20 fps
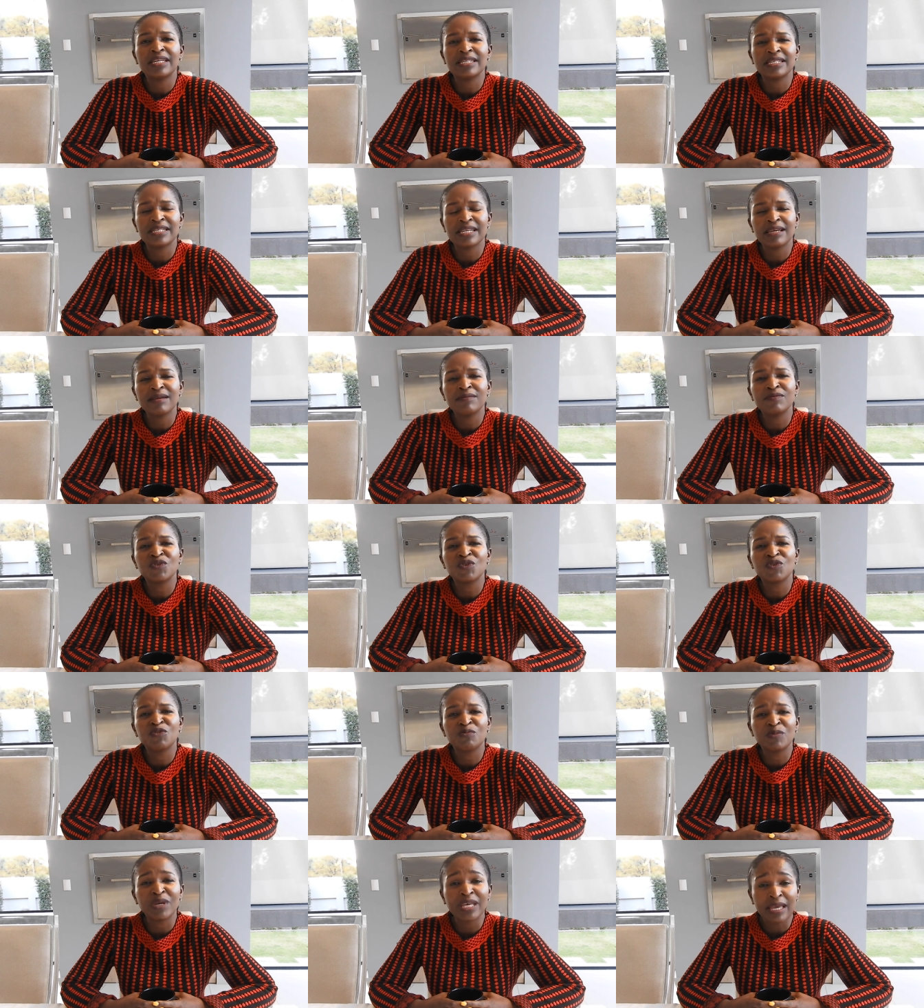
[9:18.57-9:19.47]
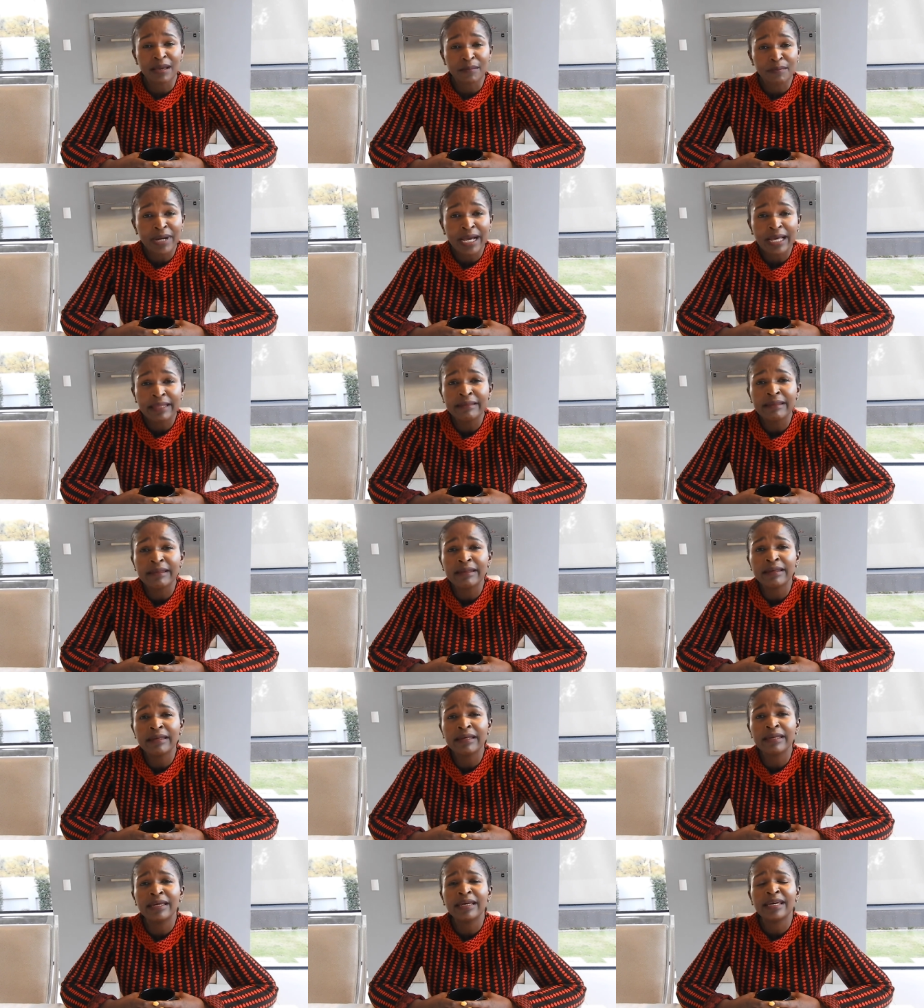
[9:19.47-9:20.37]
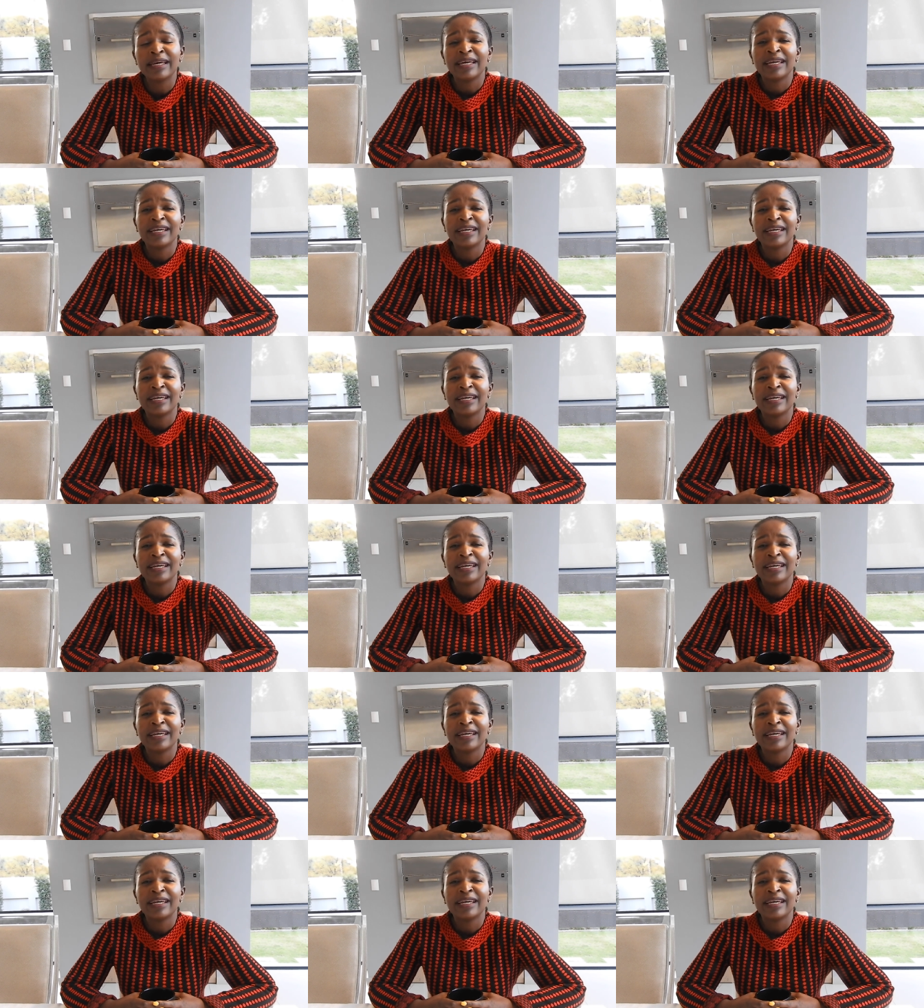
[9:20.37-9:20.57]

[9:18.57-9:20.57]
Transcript: in terms of being a mother,